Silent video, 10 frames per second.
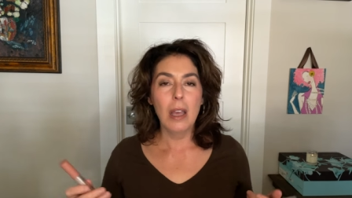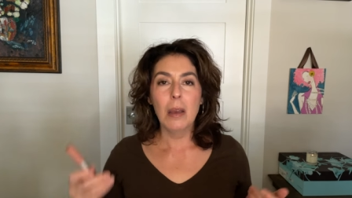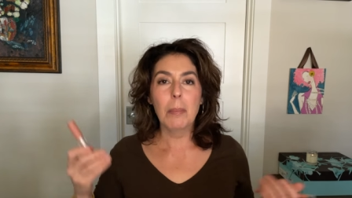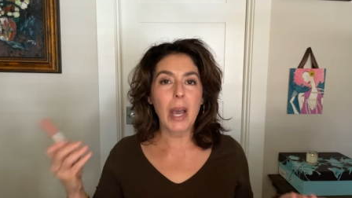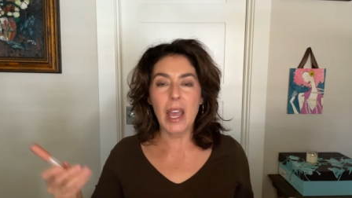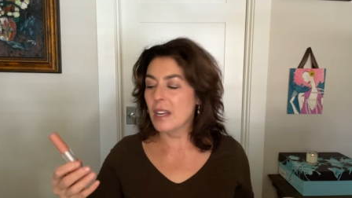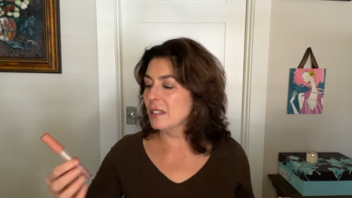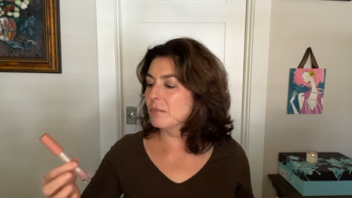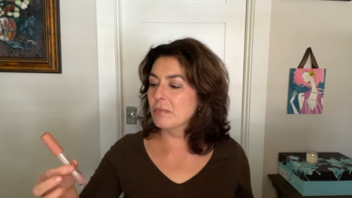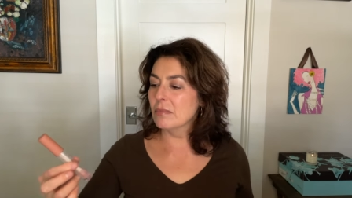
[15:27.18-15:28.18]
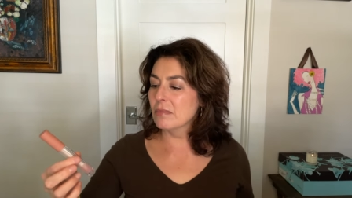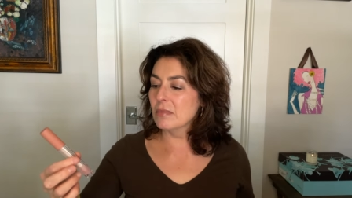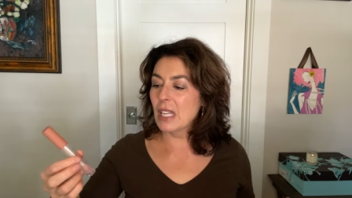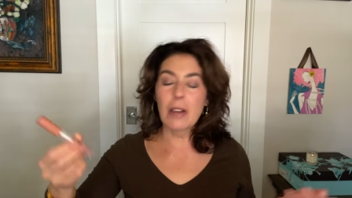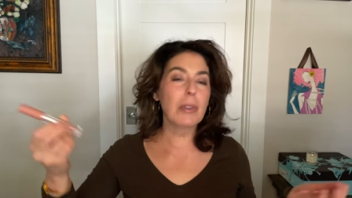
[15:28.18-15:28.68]
But
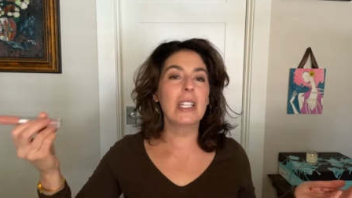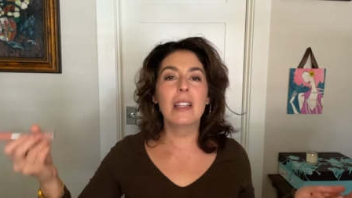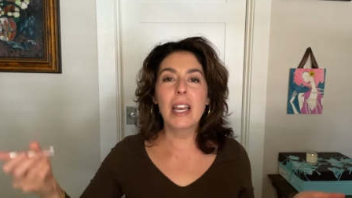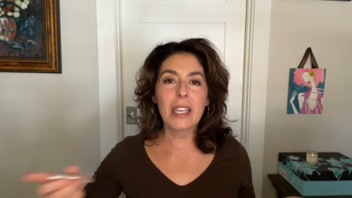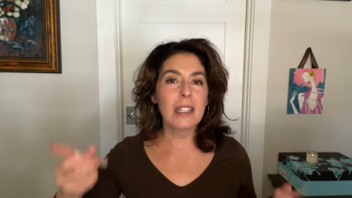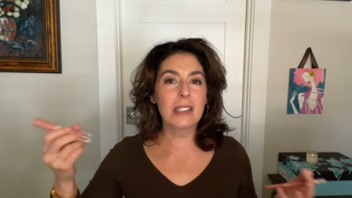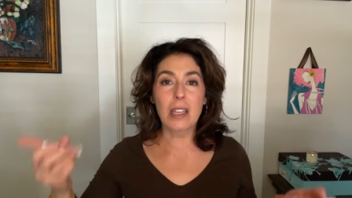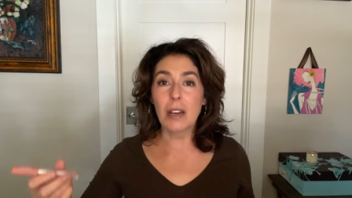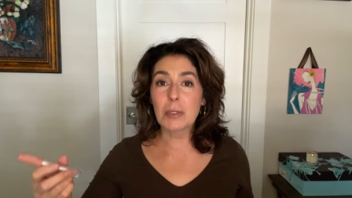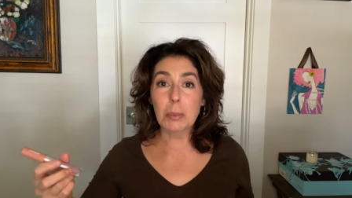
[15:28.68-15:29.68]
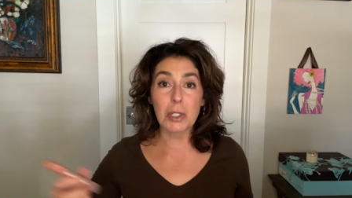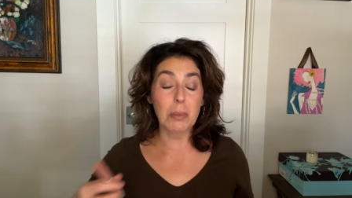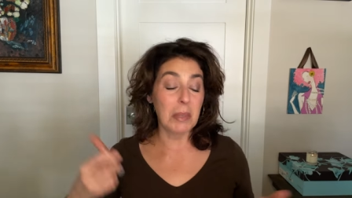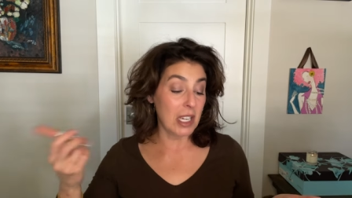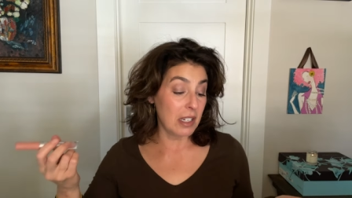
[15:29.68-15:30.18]
I really like it, it's comfortable to
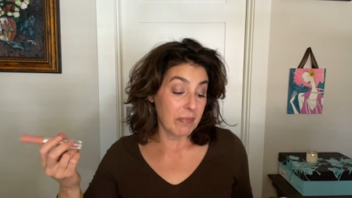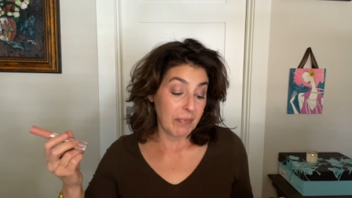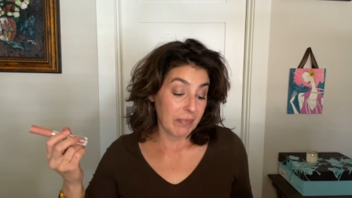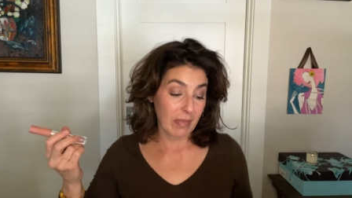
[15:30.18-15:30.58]
me.